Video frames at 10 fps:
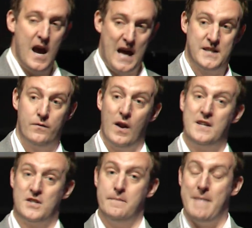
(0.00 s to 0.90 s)
as it
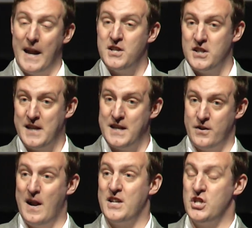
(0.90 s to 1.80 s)
relates to managing data
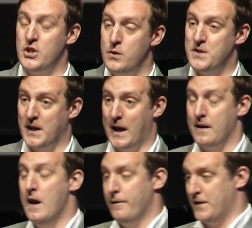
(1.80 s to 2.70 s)
and actually using it
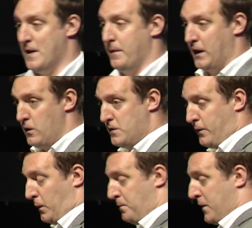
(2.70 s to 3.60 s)
for something useful.